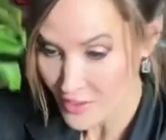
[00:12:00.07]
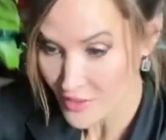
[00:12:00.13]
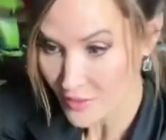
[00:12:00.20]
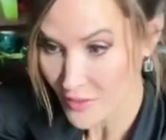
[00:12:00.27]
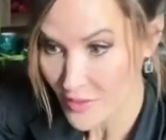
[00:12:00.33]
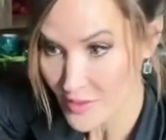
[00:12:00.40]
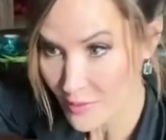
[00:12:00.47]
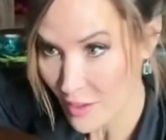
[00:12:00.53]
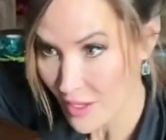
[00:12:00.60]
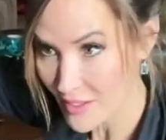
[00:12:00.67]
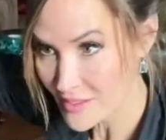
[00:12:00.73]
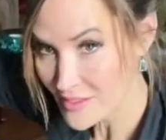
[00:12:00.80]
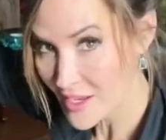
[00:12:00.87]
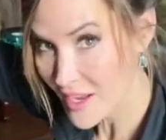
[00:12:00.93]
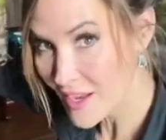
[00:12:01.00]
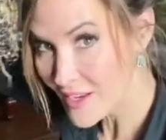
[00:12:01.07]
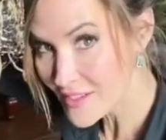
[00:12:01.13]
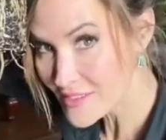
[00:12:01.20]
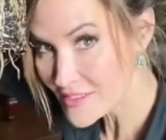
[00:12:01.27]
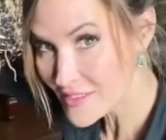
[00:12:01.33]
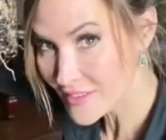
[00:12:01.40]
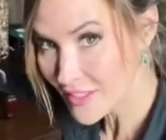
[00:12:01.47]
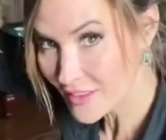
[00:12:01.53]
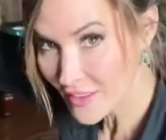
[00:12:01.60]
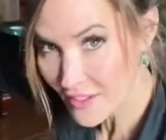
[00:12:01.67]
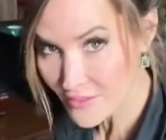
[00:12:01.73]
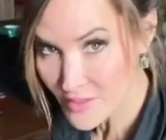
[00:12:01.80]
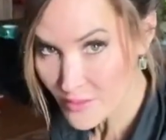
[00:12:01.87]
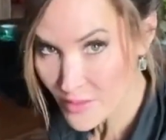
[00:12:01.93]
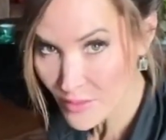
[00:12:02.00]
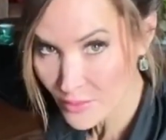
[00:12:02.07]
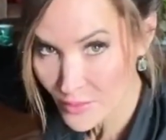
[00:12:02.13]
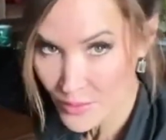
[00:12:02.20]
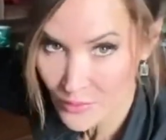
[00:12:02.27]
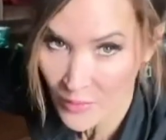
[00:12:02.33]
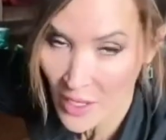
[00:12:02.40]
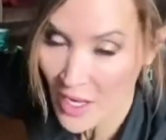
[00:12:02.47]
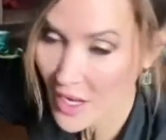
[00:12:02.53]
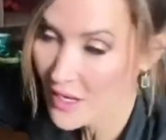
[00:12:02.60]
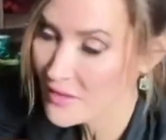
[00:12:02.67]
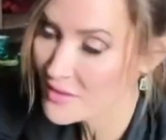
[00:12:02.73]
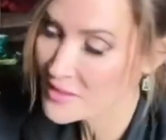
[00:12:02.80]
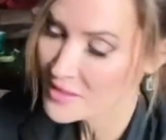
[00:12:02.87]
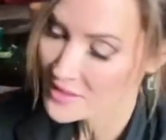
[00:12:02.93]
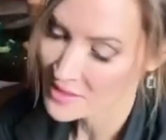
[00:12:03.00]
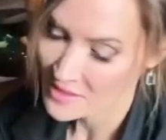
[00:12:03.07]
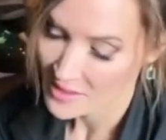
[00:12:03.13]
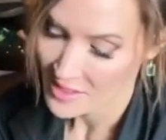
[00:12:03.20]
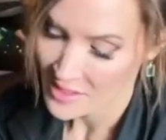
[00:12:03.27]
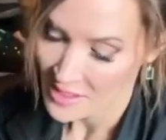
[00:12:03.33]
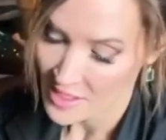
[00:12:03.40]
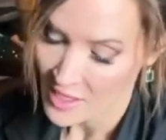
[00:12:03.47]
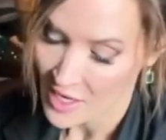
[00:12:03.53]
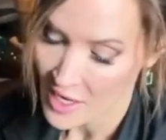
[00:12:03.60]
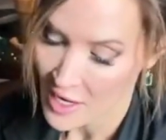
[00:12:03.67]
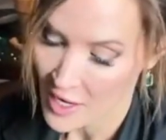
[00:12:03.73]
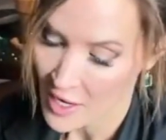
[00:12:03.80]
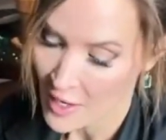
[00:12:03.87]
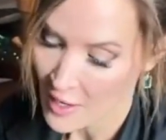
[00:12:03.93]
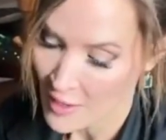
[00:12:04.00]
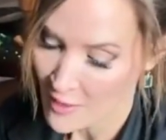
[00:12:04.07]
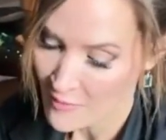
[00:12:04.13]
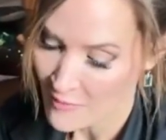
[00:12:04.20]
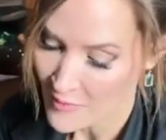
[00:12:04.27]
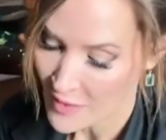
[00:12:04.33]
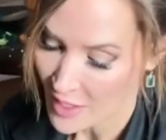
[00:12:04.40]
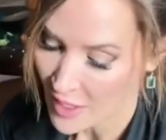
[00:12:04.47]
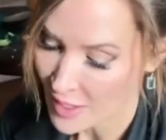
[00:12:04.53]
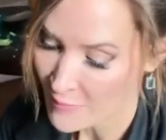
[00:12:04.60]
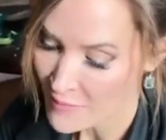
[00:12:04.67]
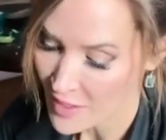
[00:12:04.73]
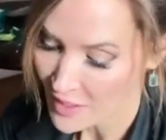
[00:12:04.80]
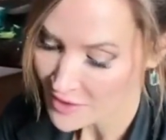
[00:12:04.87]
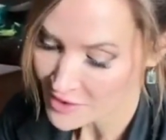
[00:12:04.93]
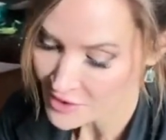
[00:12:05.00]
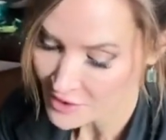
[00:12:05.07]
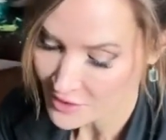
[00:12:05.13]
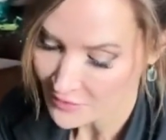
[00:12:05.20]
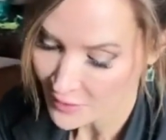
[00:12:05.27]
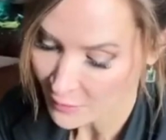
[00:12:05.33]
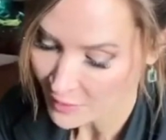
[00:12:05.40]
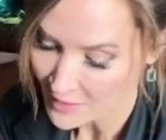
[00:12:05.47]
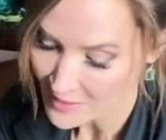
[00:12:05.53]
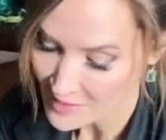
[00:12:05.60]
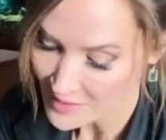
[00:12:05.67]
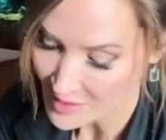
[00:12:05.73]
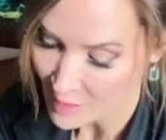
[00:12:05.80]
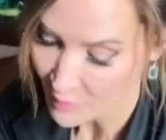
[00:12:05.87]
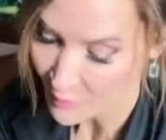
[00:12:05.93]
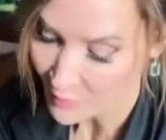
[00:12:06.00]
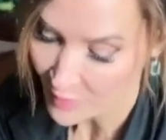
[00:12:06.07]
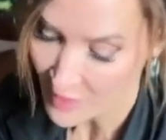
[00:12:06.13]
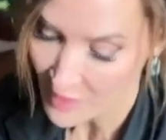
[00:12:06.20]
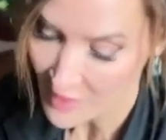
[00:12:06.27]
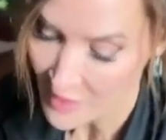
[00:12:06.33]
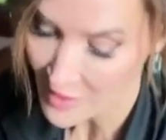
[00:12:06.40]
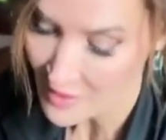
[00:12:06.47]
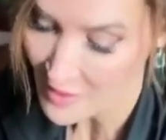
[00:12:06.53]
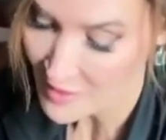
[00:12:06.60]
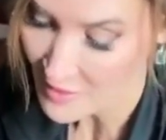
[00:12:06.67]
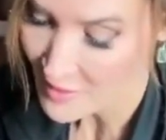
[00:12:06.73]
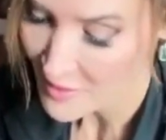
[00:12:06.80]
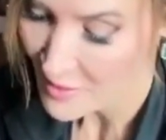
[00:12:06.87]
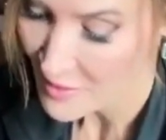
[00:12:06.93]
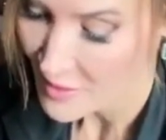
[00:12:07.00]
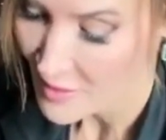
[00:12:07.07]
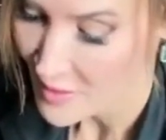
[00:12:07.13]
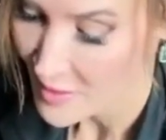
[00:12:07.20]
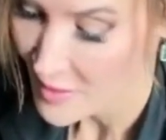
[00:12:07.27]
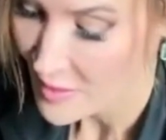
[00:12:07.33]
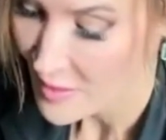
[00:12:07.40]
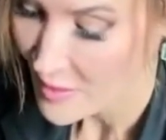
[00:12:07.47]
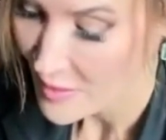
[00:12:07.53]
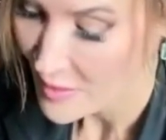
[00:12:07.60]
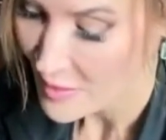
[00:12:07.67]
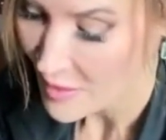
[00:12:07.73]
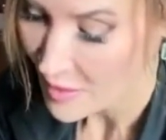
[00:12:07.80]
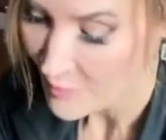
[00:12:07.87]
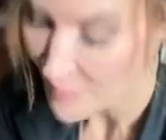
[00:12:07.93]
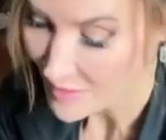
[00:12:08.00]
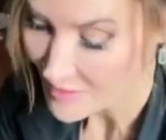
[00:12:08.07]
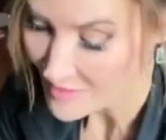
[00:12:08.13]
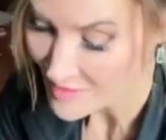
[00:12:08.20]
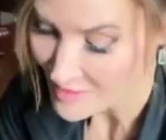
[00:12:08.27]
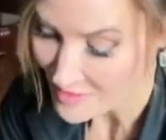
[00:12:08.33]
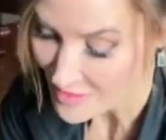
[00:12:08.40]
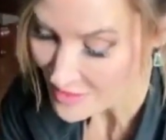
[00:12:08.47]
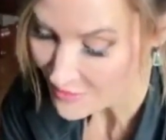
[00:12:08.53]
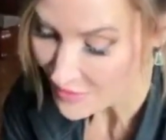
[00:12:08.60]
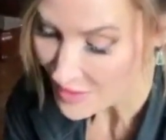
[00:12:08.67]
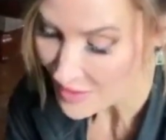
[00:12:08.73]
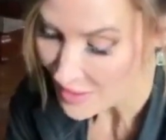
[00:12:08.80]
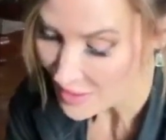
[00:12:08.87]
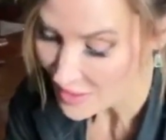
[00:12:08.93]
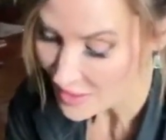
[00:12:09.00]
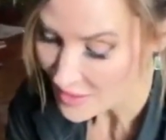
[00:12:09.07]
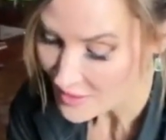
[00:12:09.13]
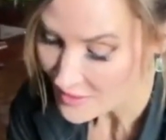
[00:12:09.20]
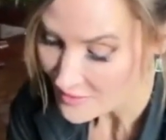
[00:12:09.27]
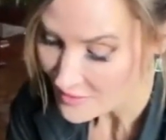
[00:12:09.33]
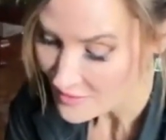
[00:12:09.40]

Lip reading: for the pot size. They love to be root bound. I'm not sure if I want to separate it. I'm going to see if I can